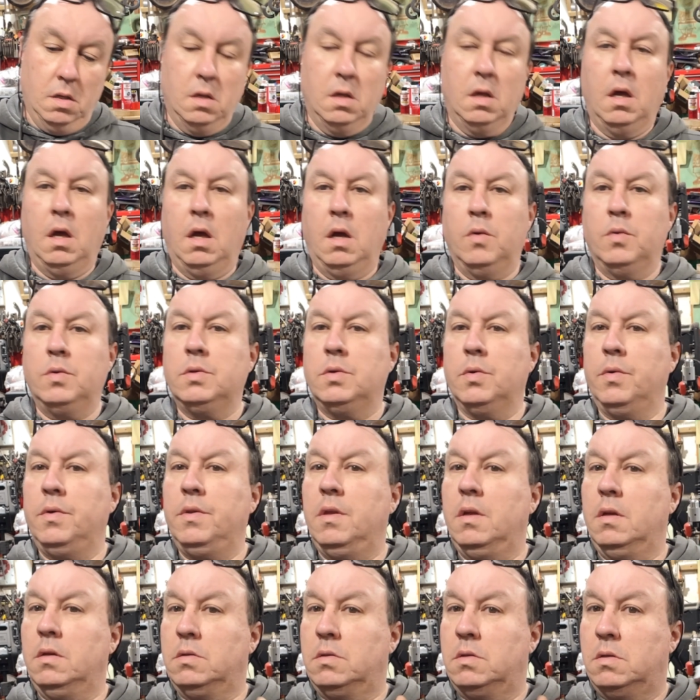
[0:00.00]
I was doing
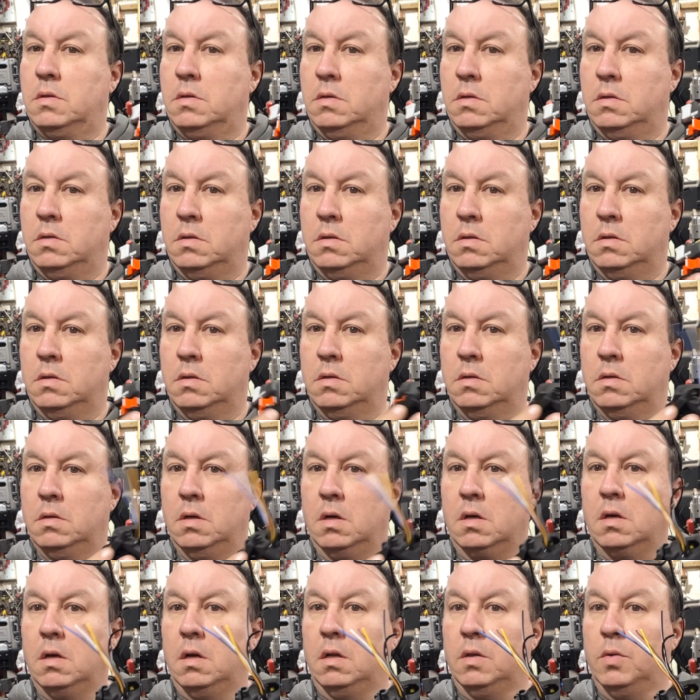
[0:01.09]
this. I
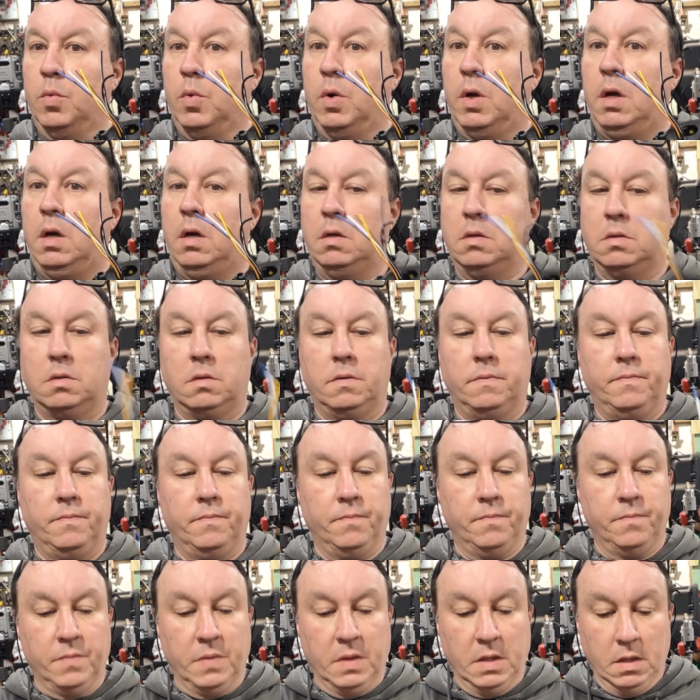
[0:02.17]
cut all the wires.
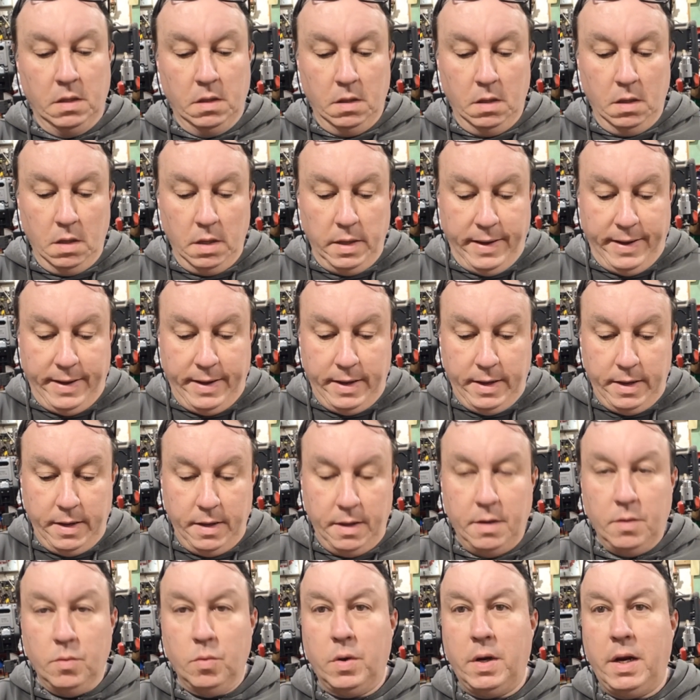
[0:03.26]

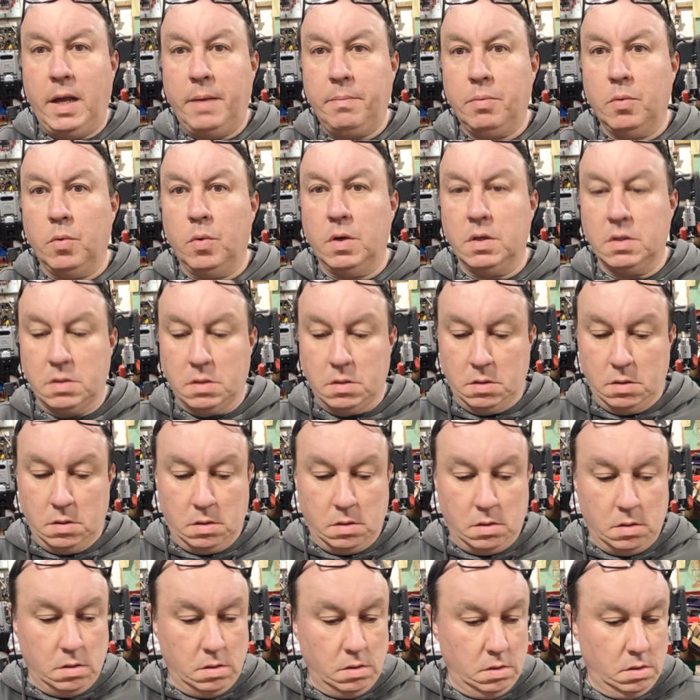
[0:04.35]
And what happened
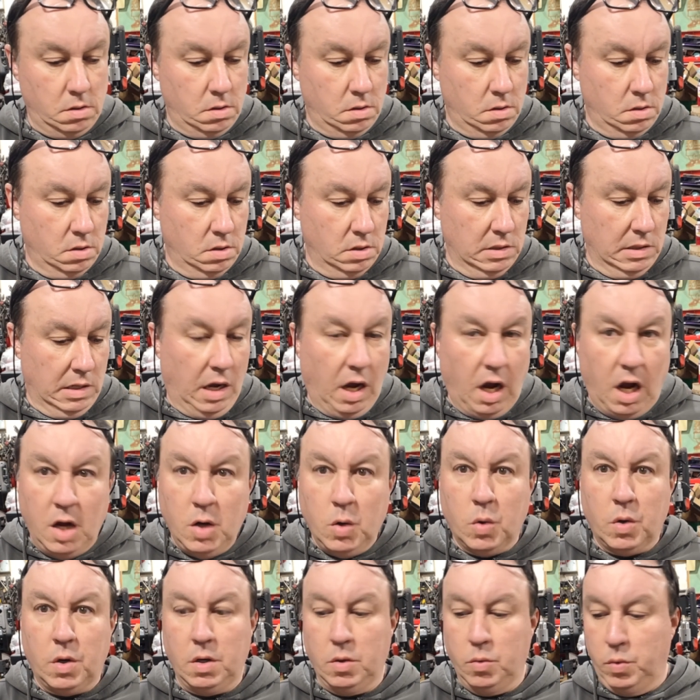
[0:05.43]
was I
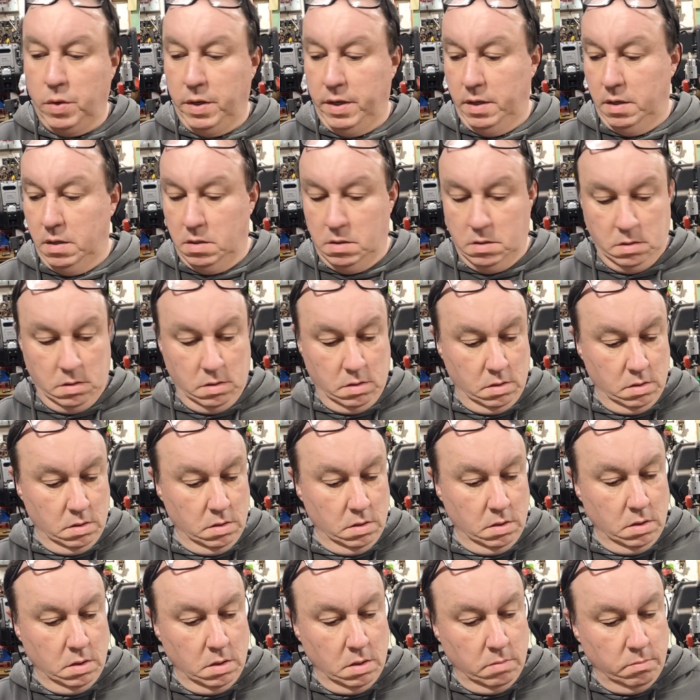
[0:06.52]
ordered wire
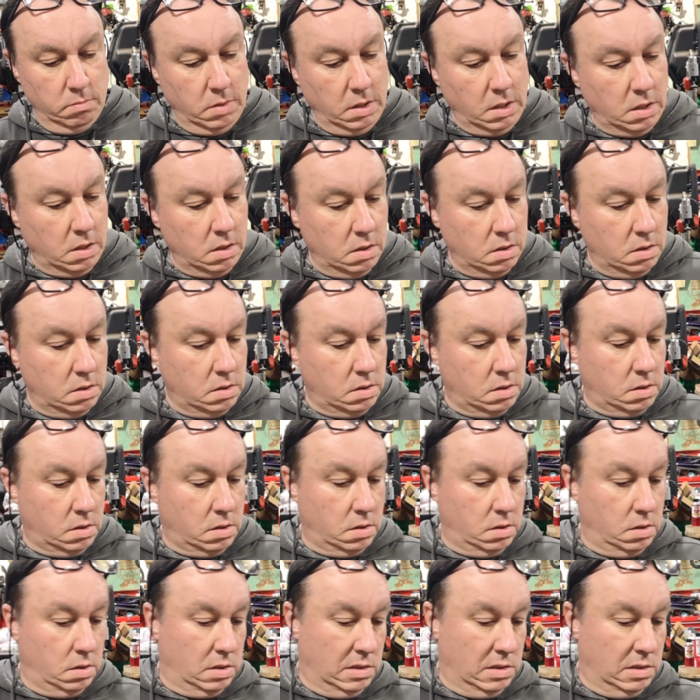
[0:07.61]
because